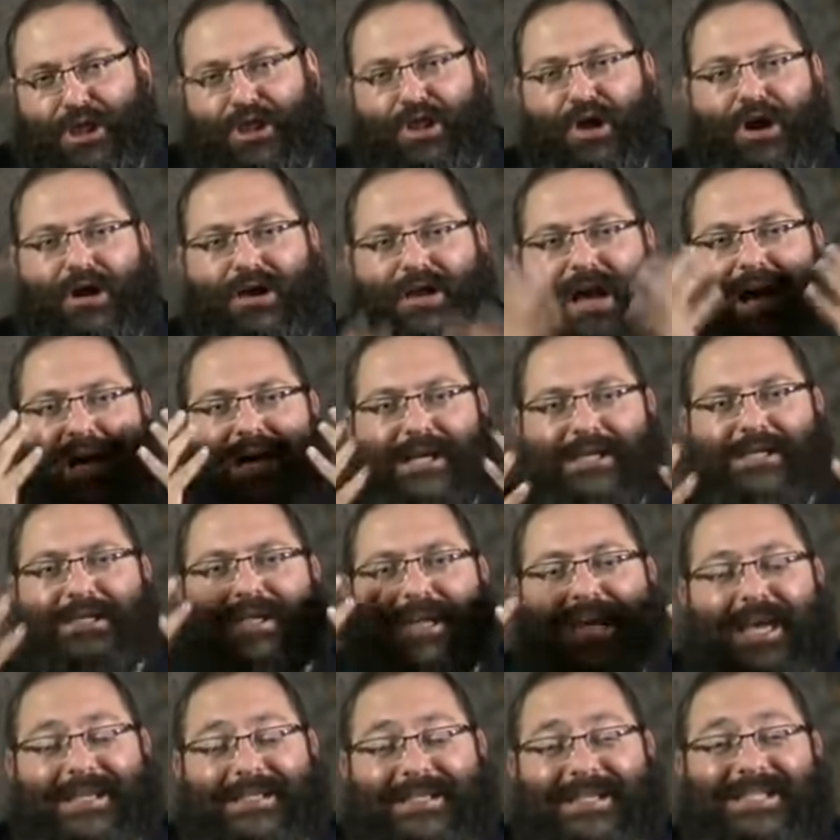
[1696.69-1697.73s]
Noach
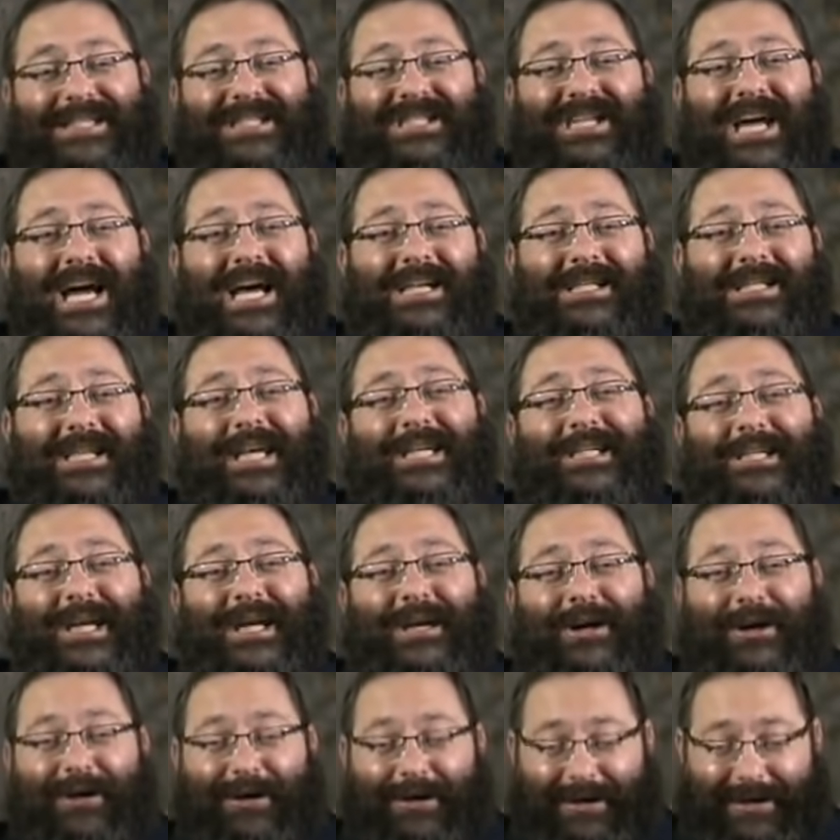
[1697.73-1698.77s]
says it's Shas
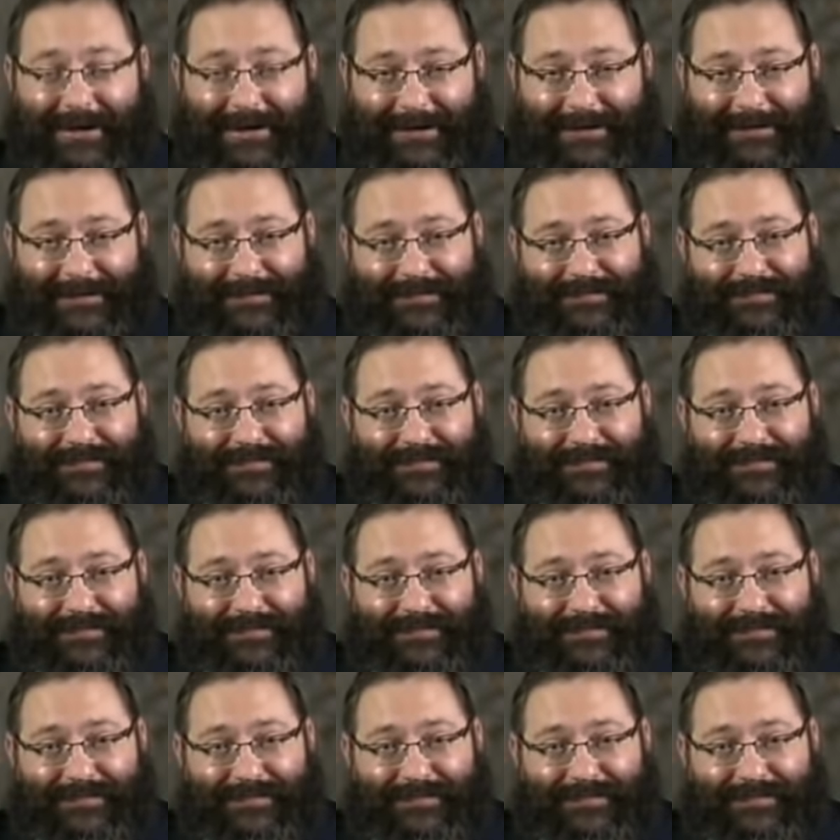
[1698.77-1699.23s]
HaSakona.